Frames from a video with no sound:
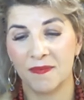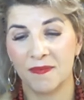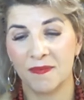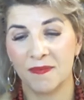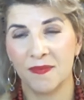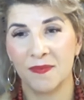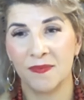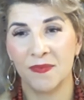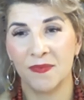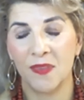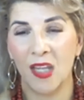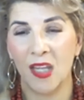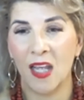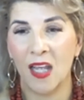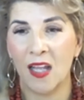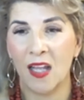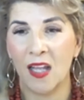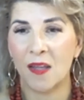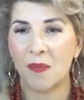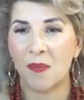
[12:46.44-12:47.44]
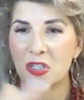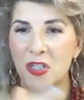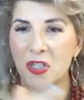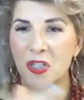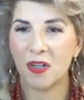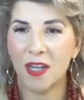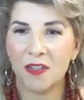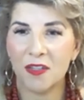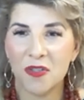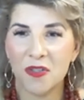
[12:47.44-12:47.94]
Let me share another story
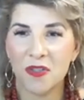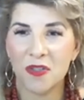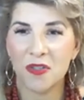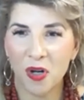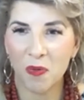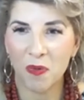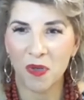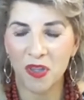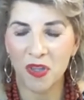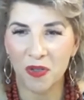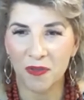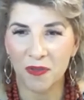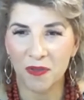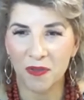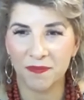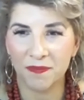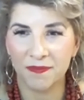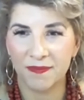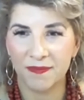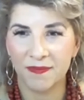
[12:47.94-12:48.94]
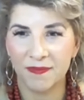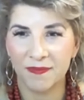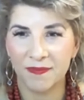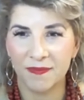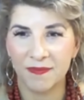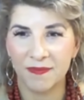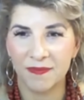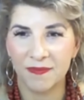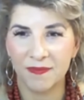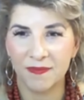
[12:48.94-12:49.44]
with you in
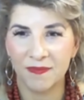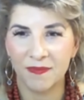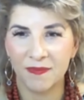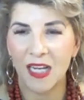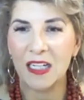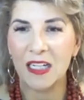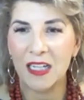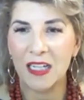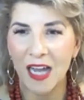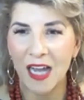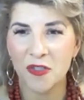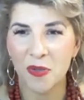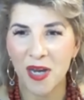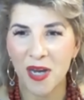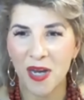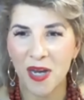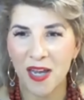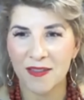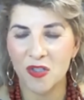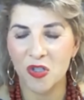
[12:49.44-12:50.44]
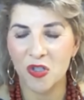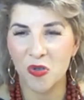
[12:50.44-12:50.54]
contrast to my